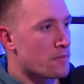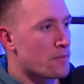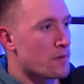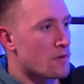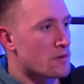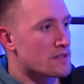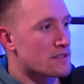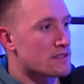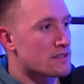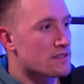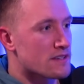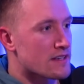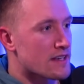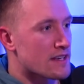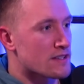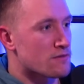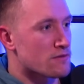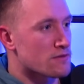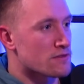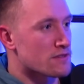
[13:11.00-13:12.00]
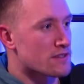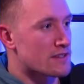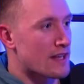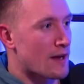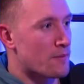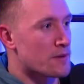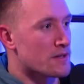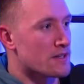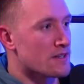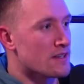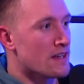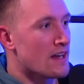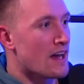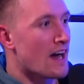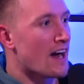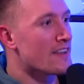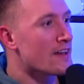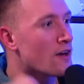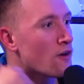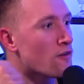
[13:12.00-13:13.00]
boys, guess what's just happened?
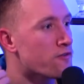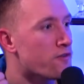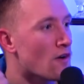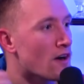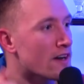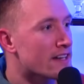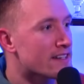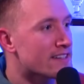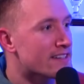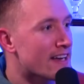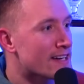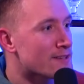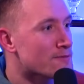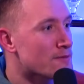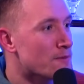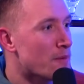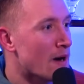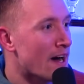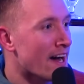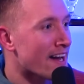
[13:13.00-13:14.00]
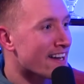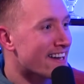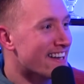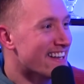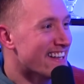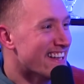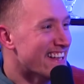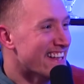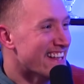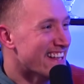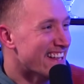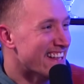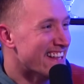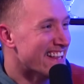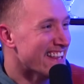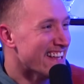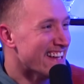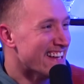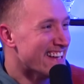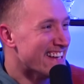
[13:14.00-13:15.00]
And they all fucking text me back.
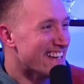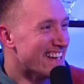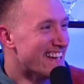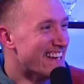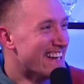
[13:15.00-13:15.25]
No